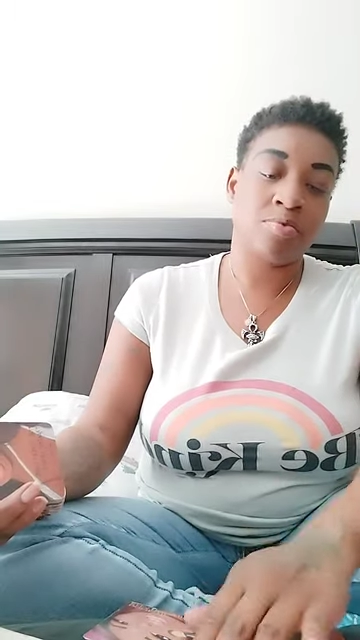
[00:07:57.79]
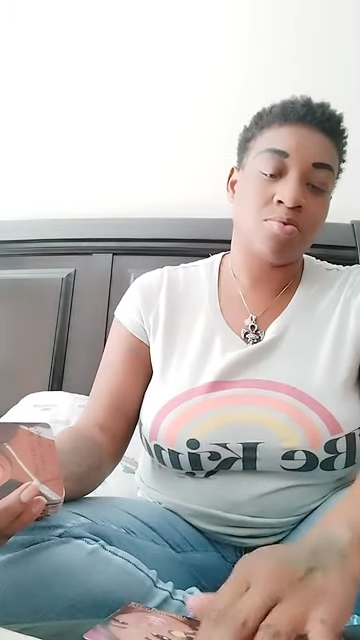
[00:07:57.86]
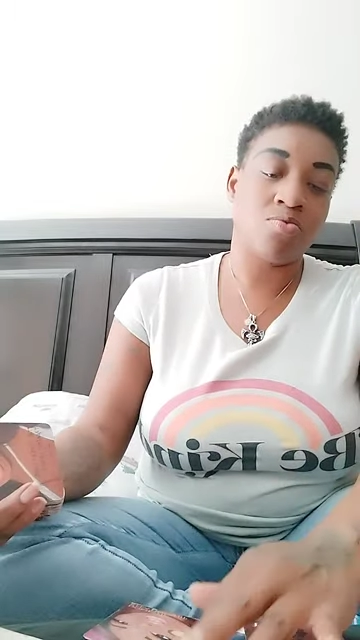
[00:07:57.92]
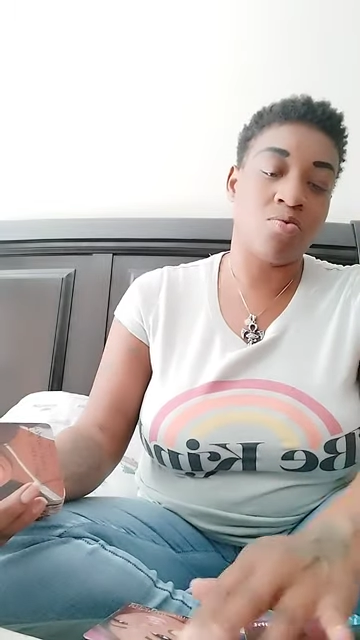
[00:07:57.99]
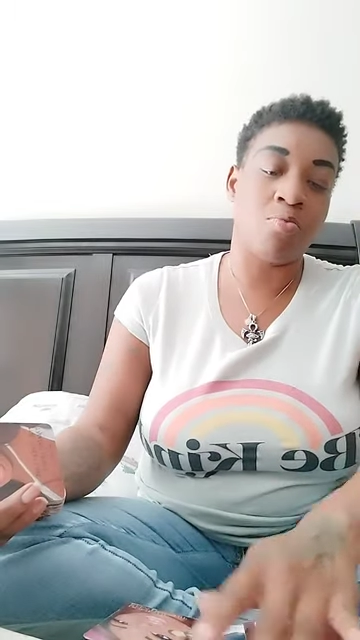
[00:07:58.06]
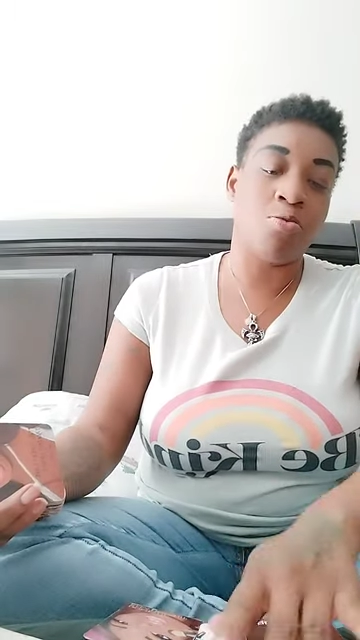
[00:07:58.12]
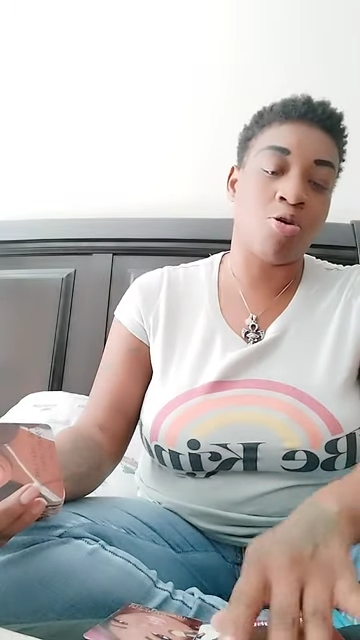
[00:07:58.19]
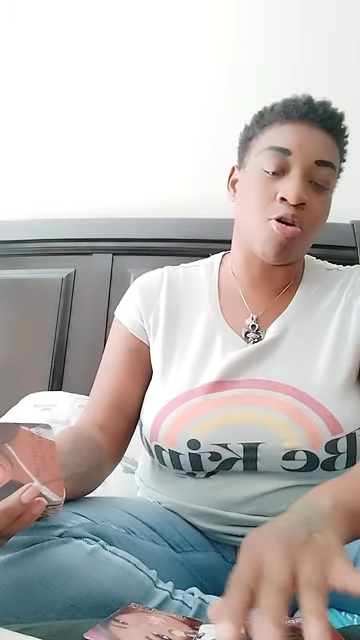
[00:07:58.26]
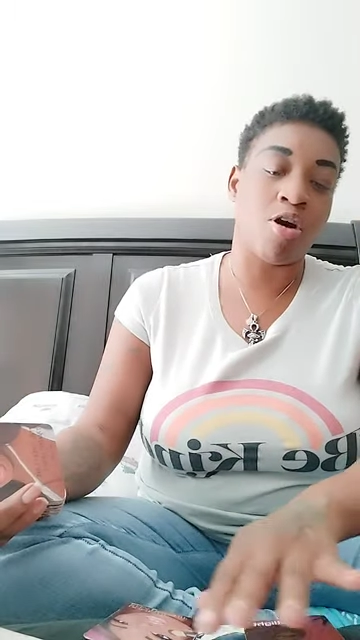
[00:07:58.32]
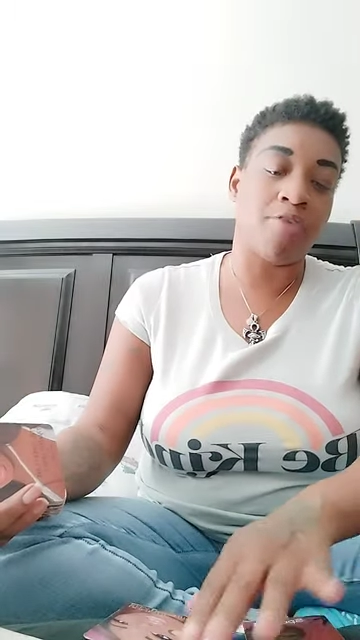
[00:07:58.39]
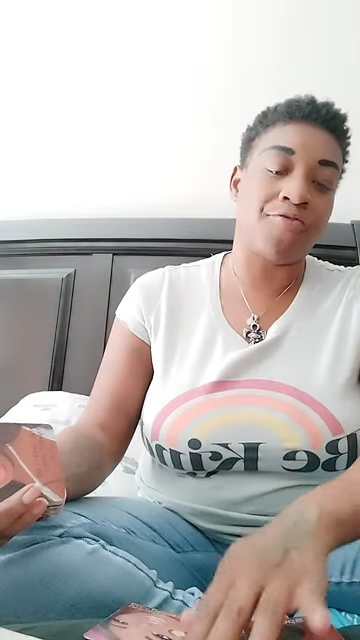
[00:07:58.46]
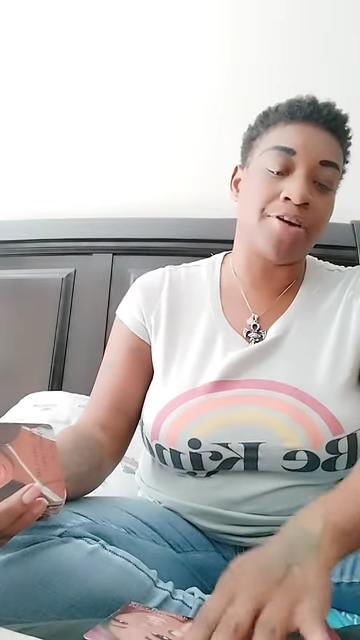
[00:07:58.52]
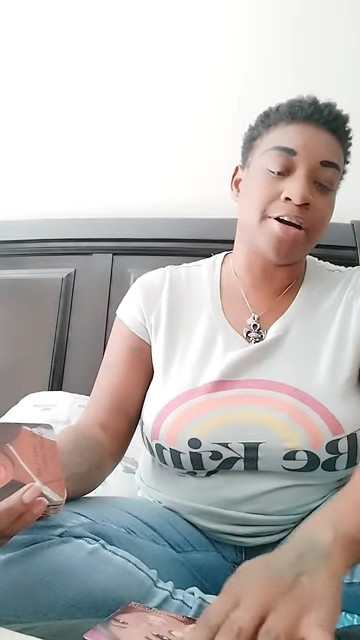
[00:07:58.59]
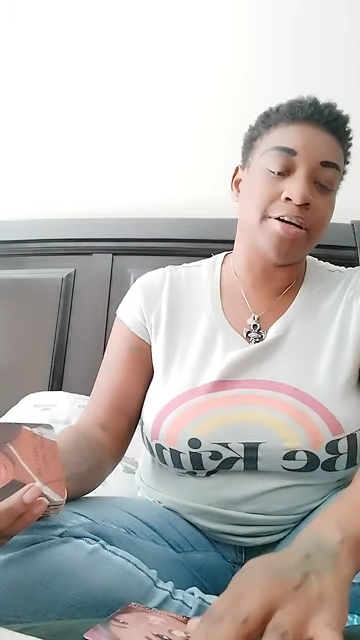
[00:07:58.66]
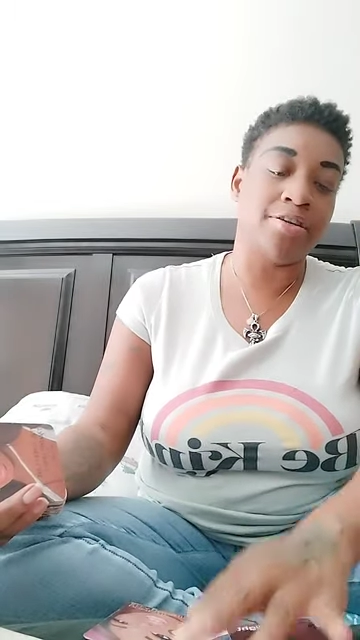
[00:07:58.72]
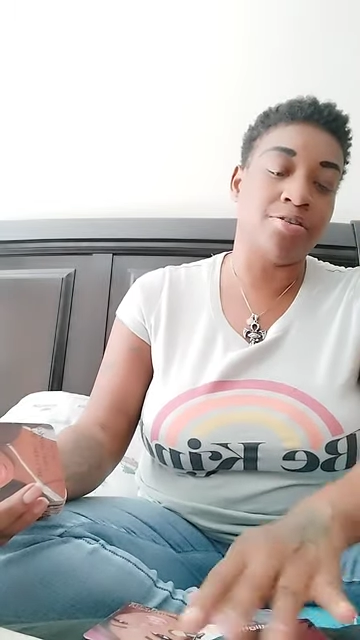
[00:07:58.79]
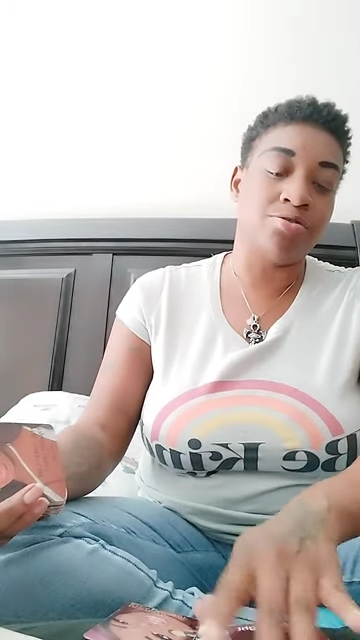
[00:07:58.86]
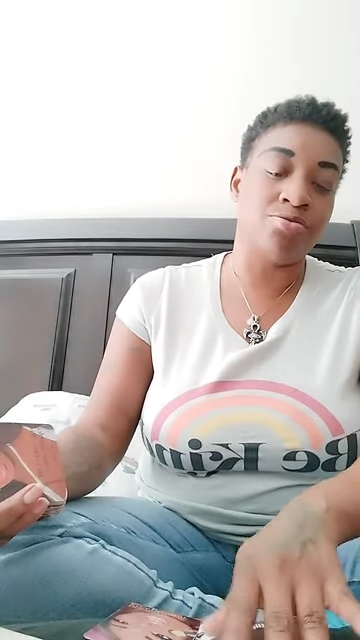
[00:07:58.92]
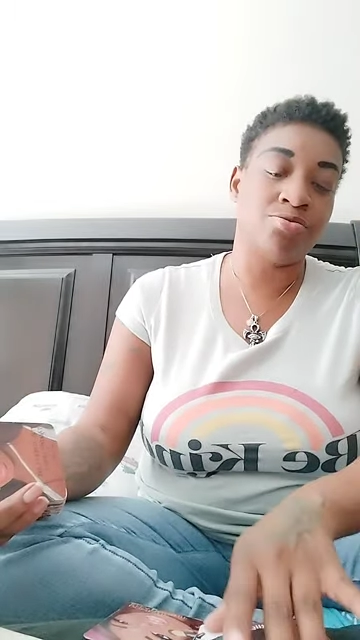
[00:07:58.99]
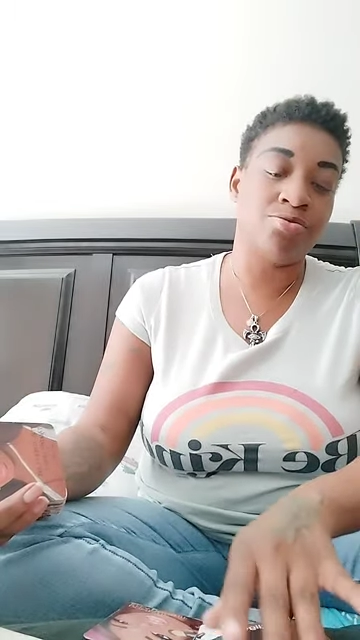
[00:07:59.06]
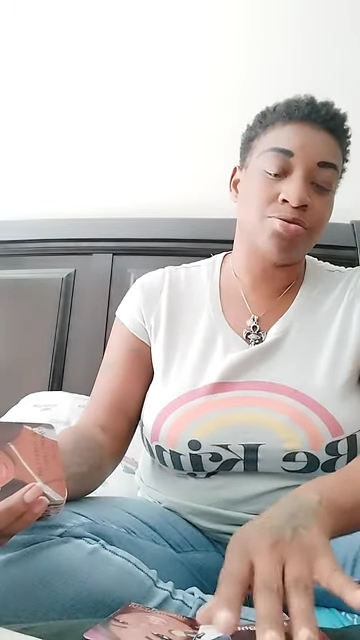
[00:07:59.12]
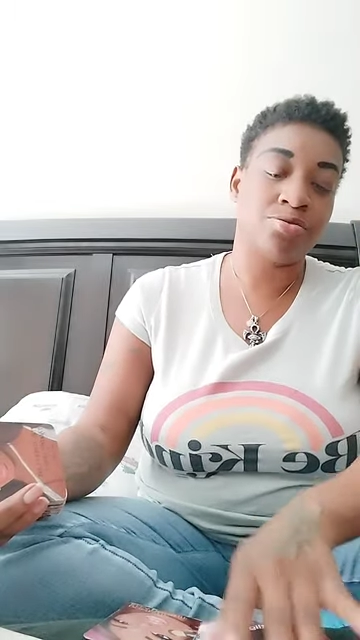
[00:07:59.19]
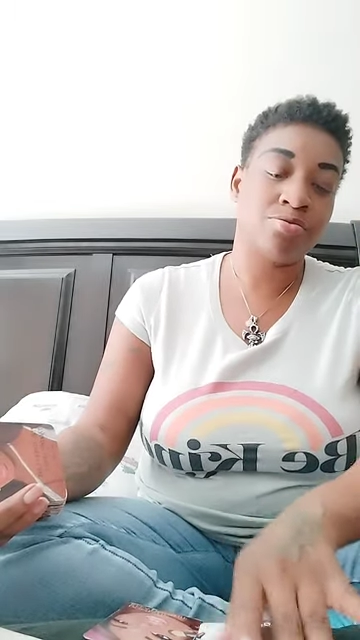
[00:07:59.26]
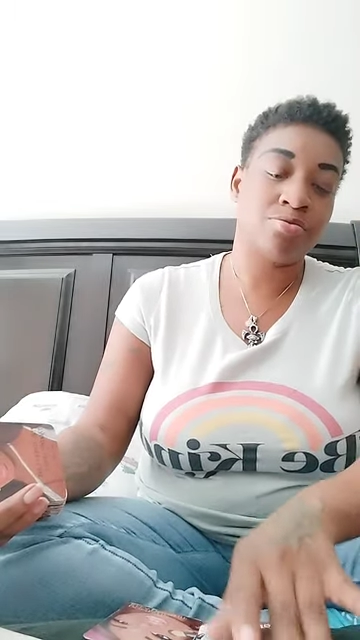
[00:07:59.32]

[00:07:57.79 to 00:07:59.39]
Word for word: One more card for good news.